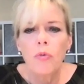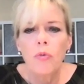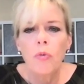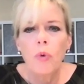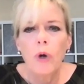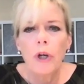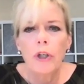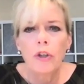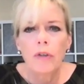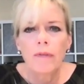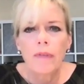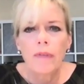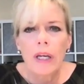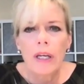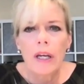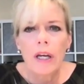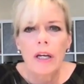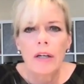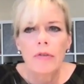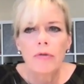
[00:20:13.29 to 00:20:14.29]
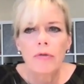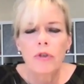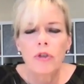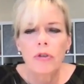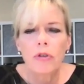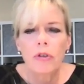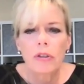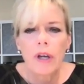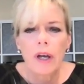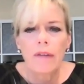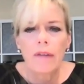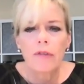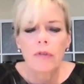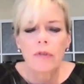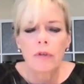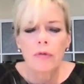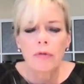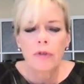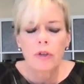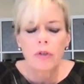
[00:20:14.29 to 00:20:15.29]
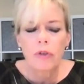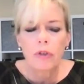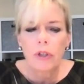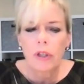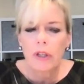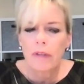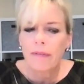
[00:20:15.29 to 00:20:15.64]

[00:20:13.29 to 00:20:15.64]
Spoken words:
what you're made of during times of adversity.